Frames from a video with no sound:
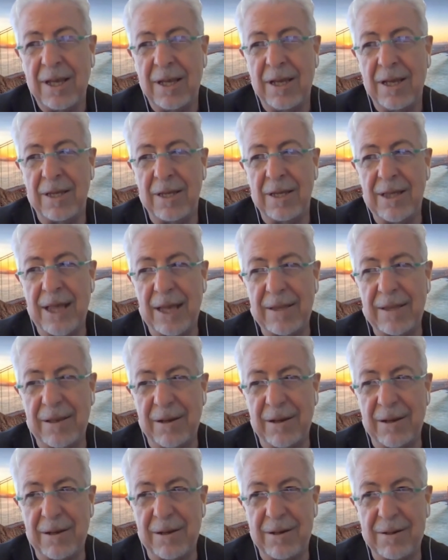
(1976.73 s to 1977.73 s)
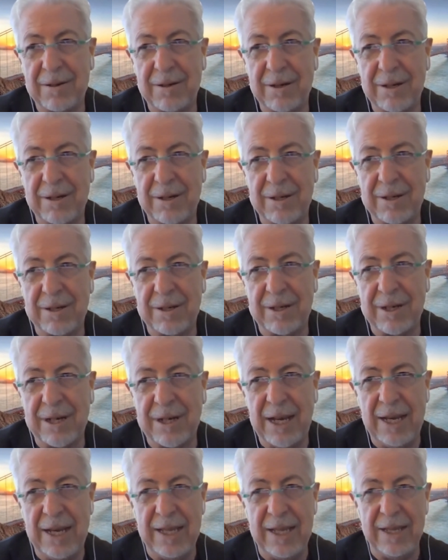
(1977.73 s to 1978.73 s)
that are
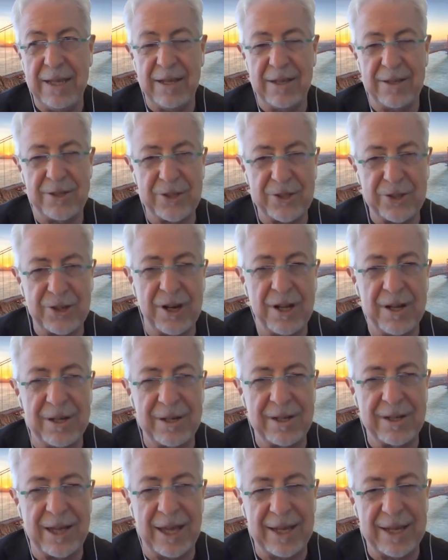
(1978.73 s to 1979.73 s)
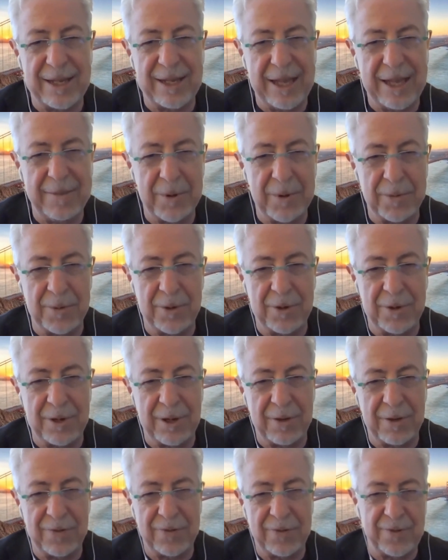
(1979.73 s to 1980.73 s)
really strong and
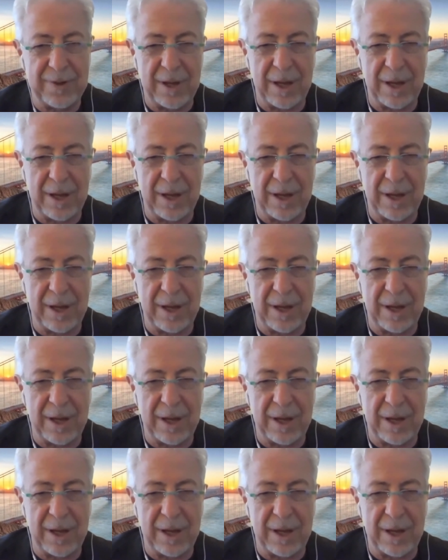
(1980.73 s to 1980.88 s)
capable of